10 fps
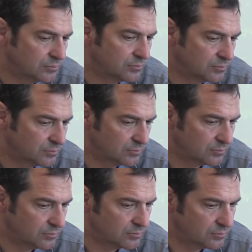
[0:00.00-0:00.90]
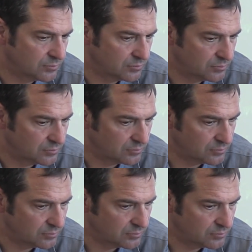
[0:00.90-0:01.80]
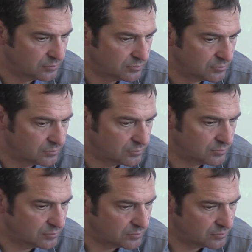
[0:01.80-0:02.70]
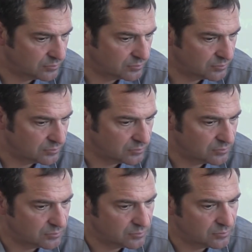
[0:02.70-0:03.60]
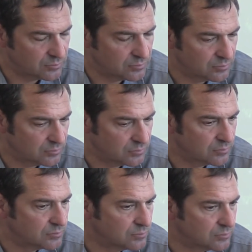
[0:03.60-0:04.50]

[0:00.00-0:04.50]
The person shown says nothing.